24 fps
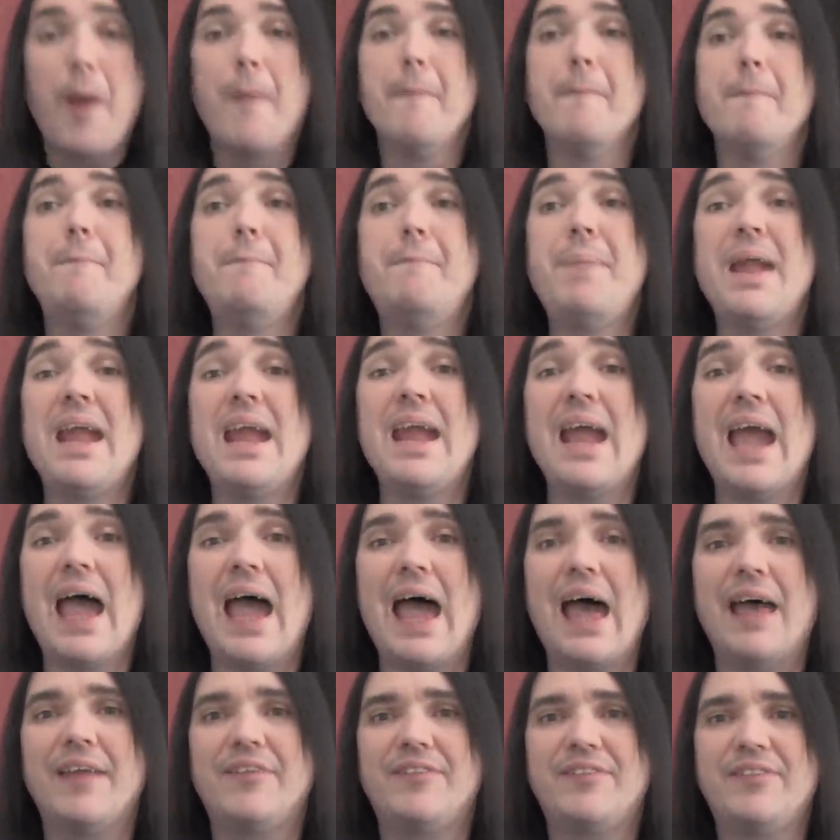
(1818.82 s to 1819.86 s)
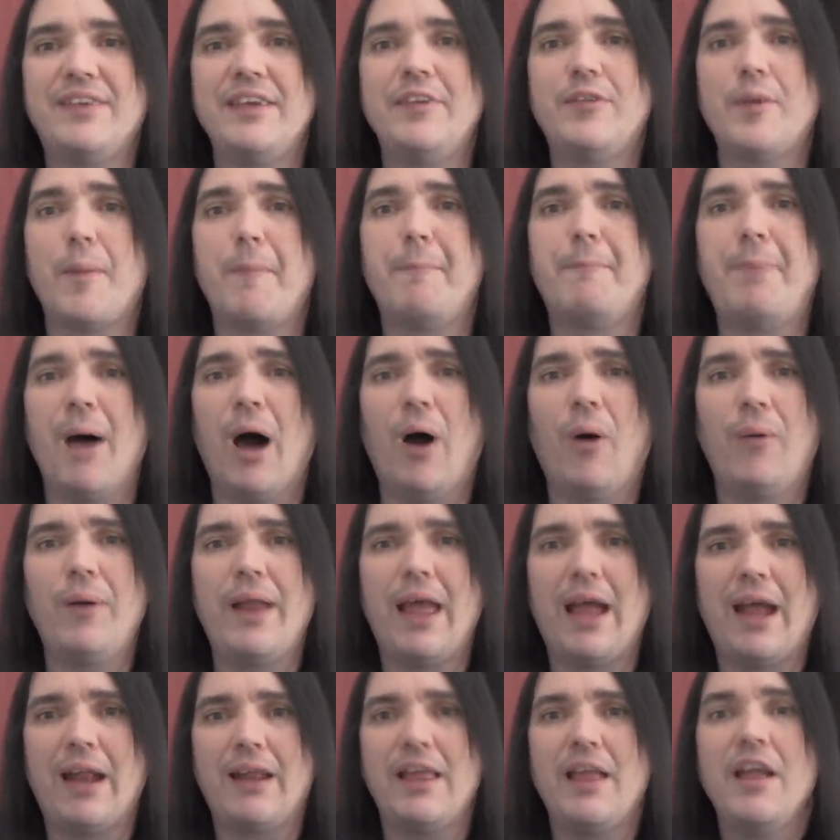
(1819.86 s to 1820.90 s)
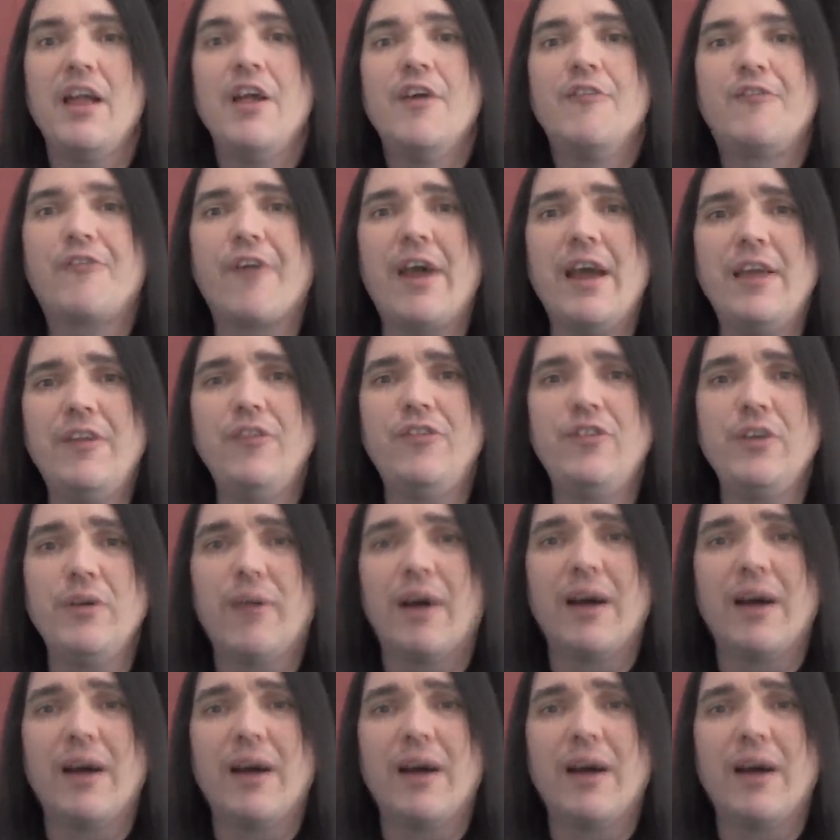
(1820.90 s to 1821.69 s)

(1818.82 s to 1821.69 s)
BS! He's a bonehead. Friends, you